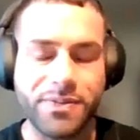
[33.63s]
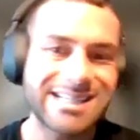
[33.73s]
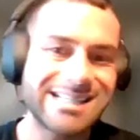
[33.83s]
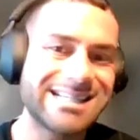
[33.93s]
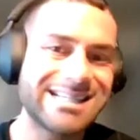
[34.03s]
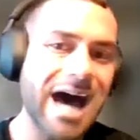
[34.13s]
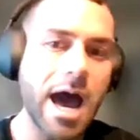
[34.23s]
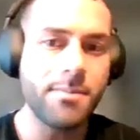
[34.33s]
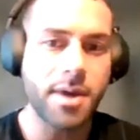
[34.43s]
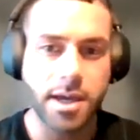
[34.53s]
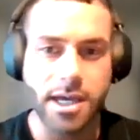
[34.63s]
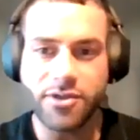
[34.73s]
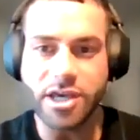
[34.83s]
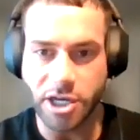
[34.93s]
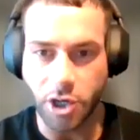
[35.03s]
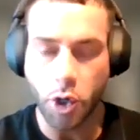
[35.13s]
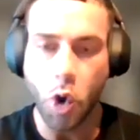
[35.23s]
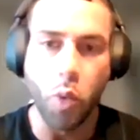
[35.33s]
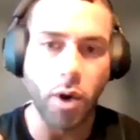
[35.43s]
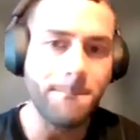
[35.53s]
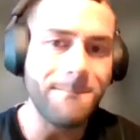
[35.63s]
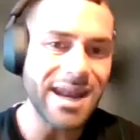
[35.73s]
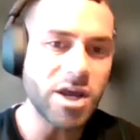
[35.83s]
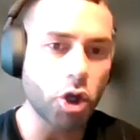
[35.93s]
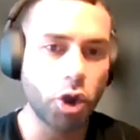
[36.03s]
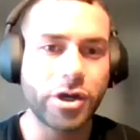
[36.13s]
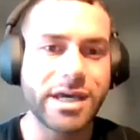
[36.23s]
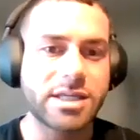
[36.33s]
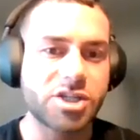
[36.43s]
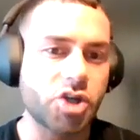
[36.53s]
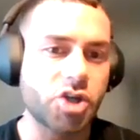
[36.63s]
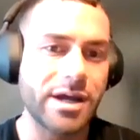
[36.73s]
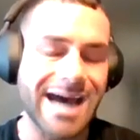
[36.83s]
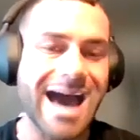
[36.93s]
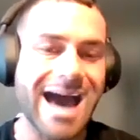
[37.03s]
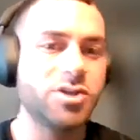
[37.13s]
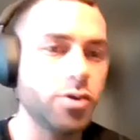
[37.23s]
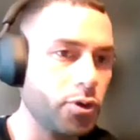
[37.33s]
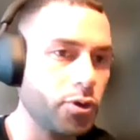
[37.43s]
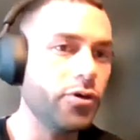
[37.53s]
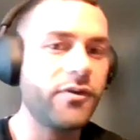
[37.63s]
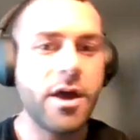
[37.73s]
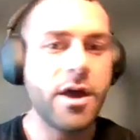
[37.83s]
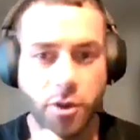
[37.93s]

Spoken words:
this is the time in the year where many are looking to start a diet to improve